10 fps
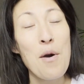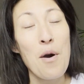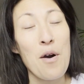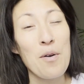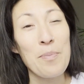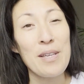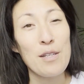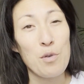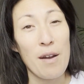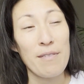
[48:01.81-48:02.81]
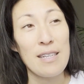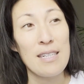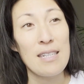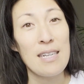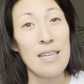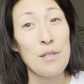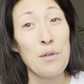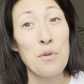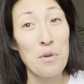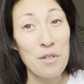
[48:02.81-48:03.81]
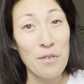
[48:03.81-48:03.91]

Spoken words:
I'll be traveling to the north